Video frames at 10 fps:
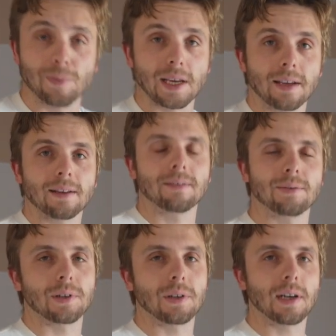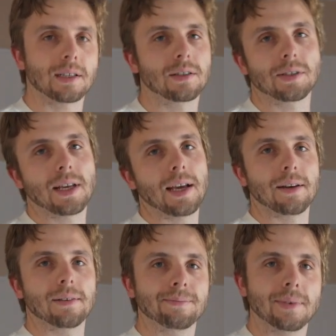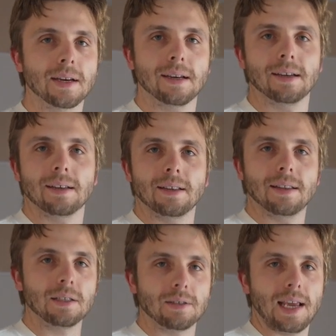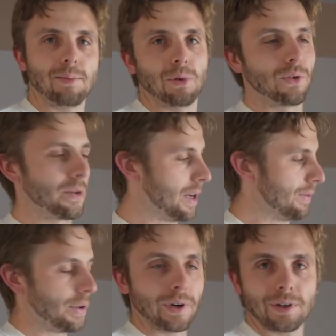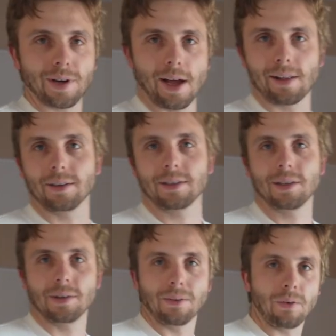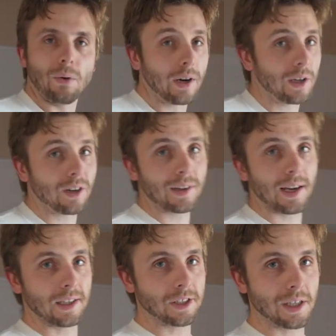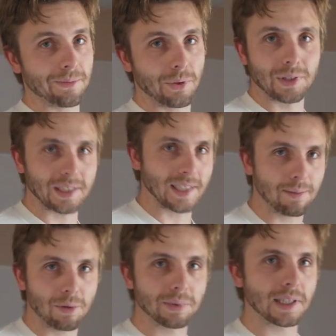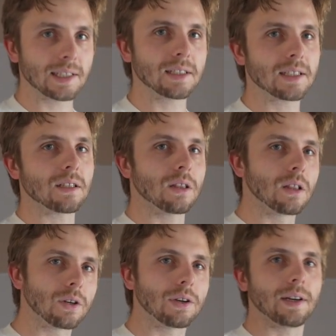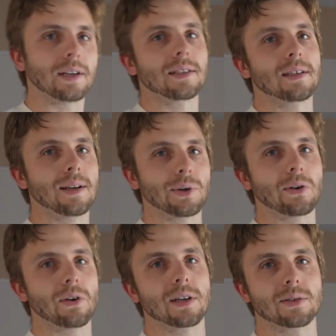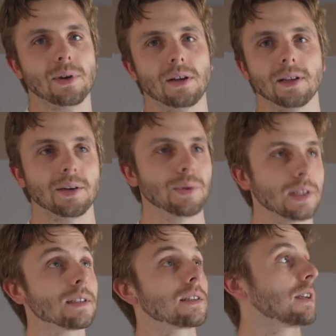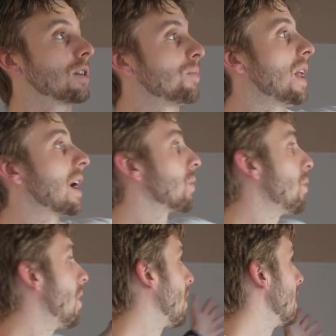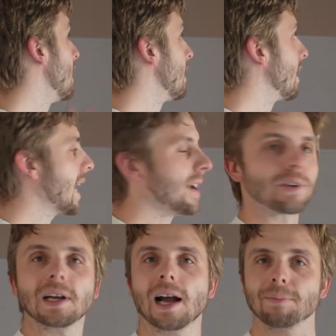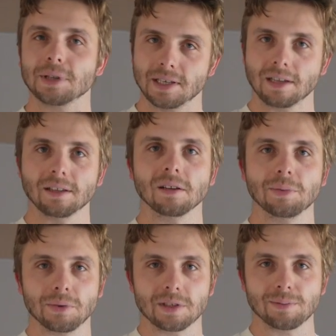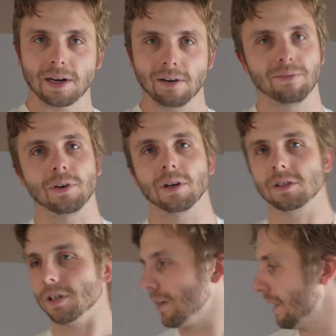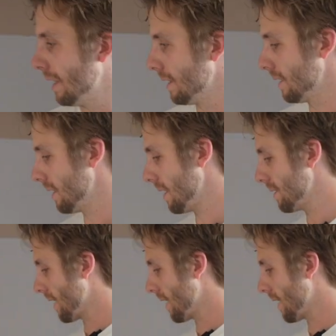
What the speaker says: me for an extra $10. This table would have been a few $100s new, or I could have gotten a cheap folding table, but that just doesn't look good. It doesn't come across well. And with this cinder block wall, I have to compensate a little bit with some higher-end furniture. This leather